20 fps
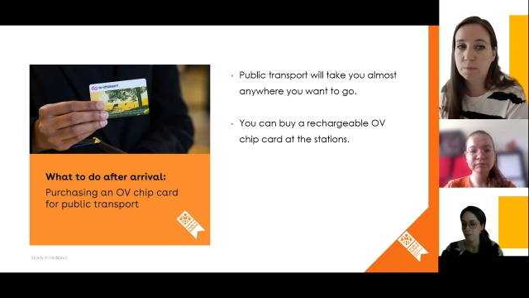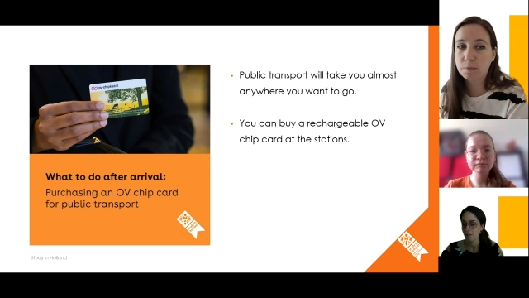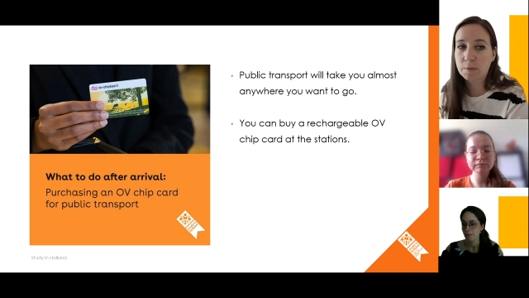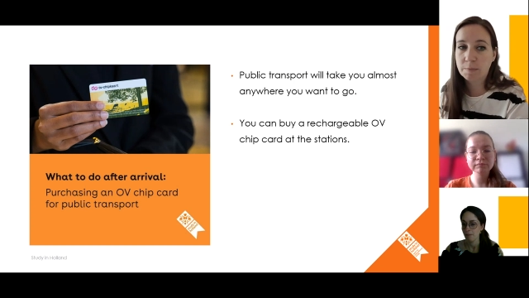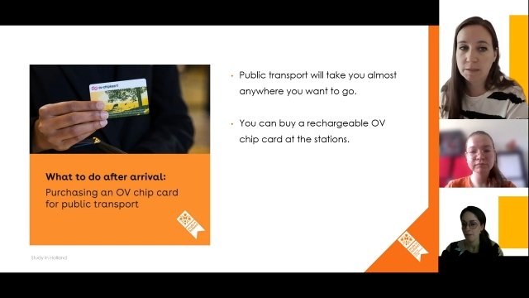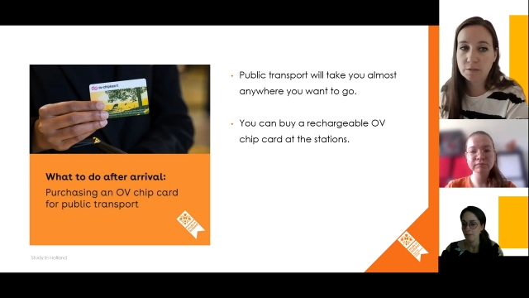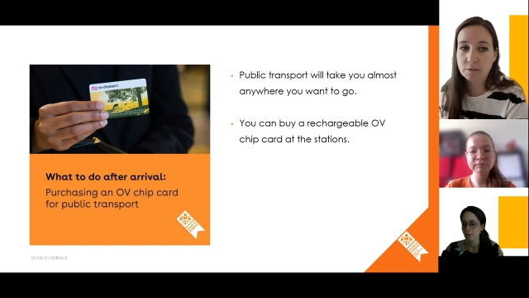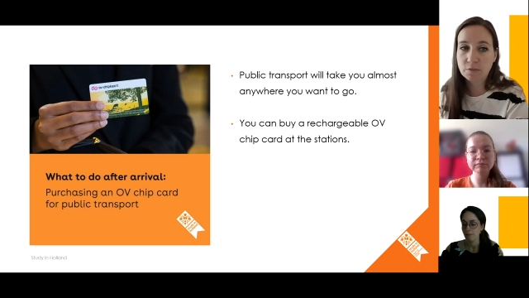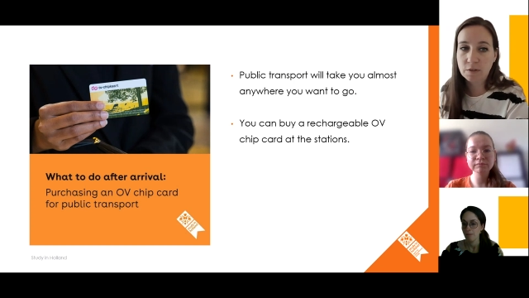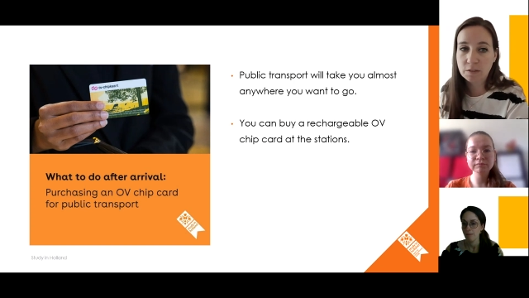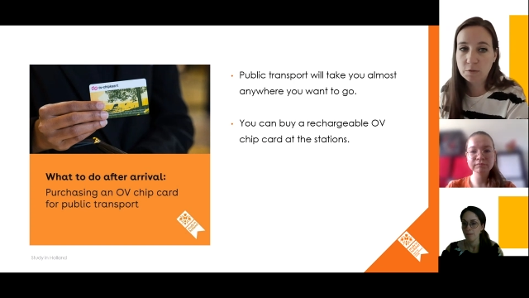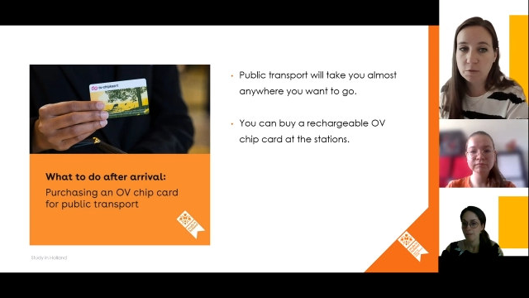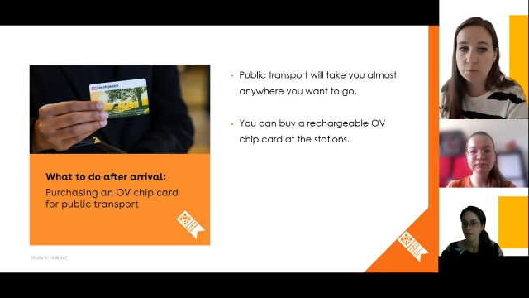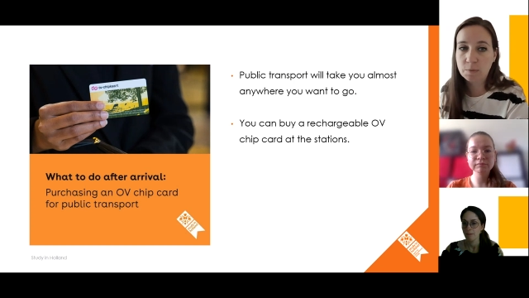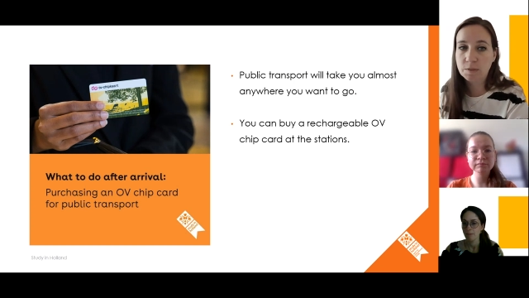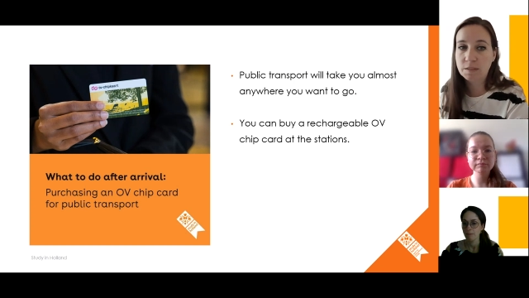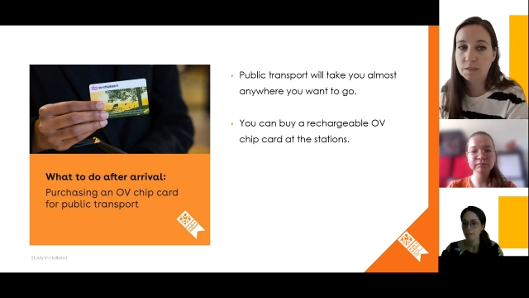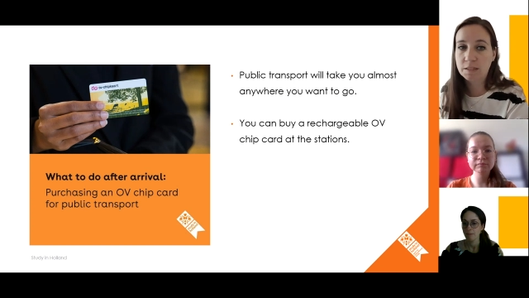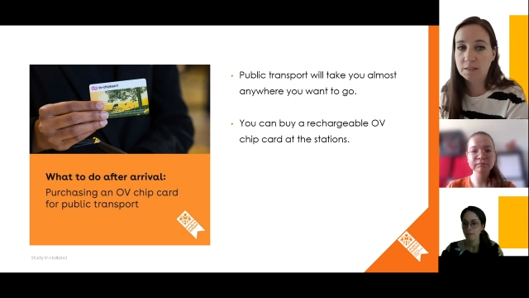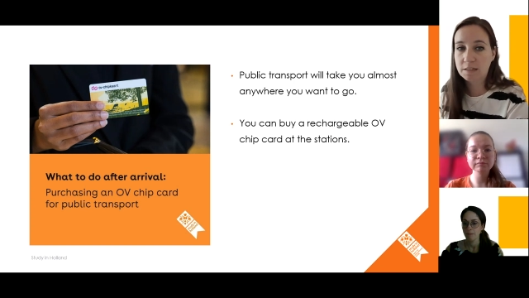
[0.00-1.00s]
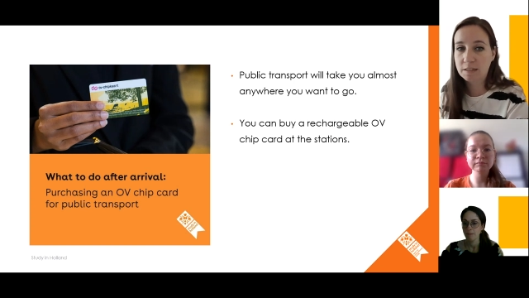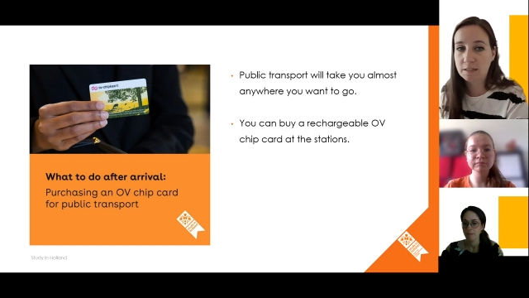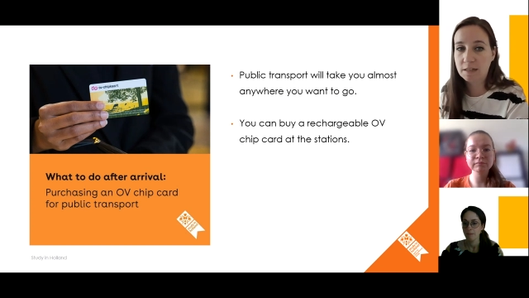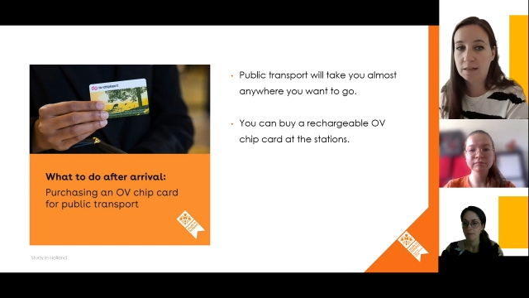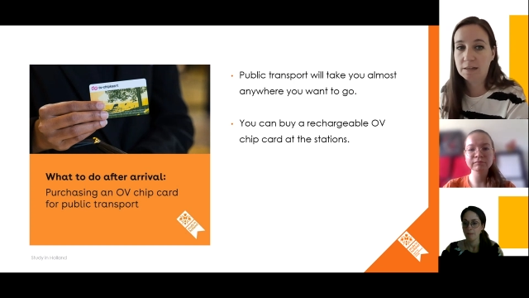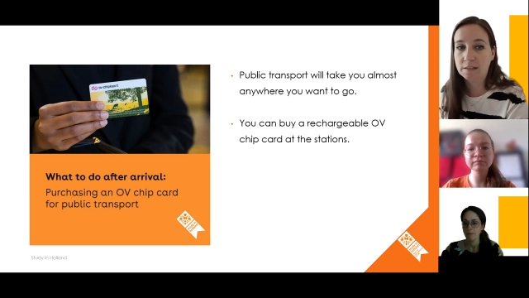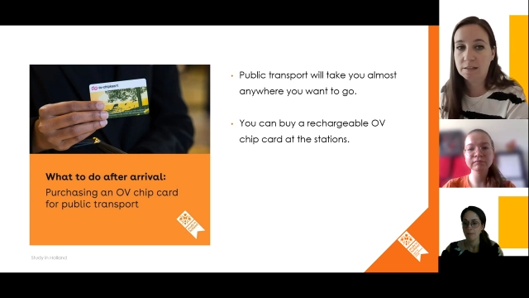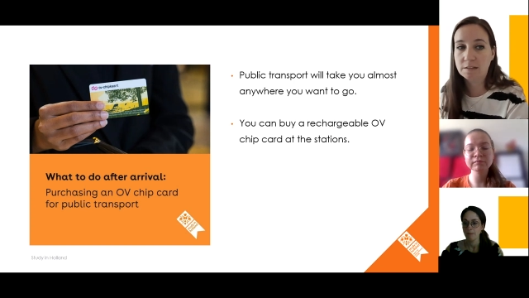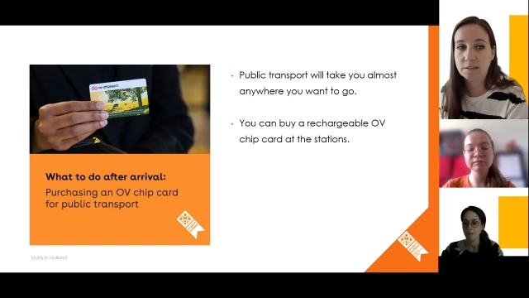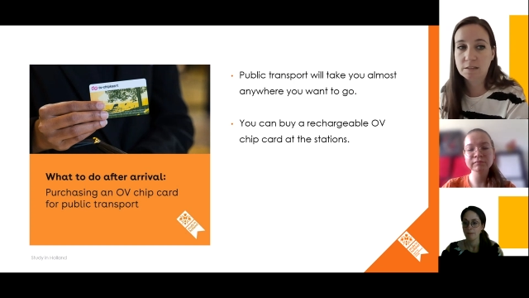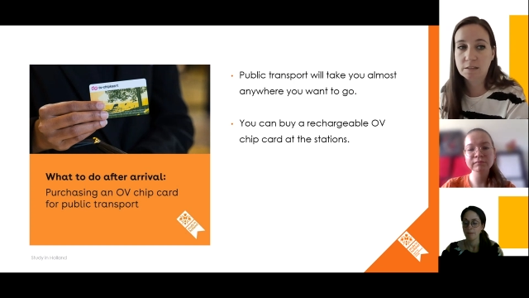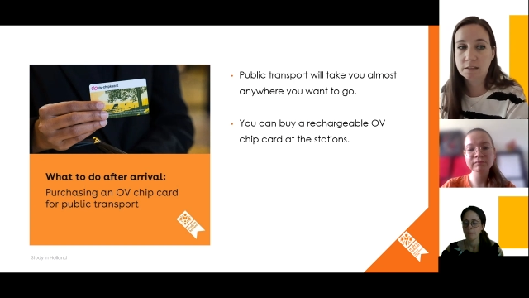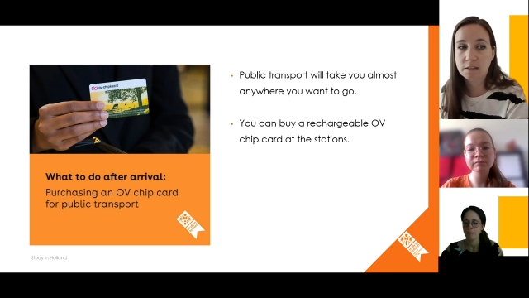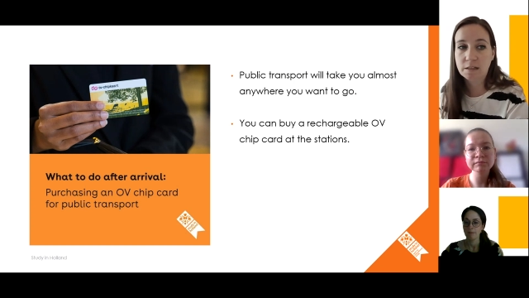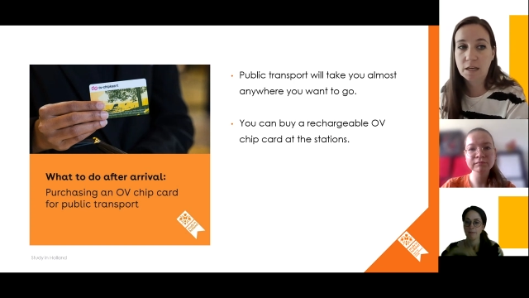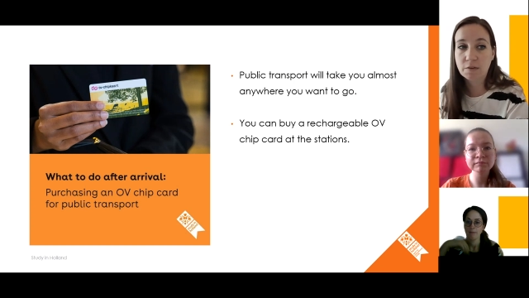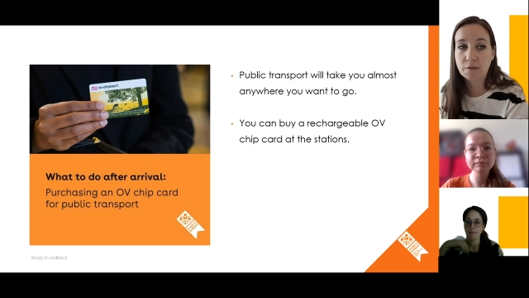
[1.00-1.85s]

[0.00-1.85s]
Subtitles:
public transport in the Netherlands.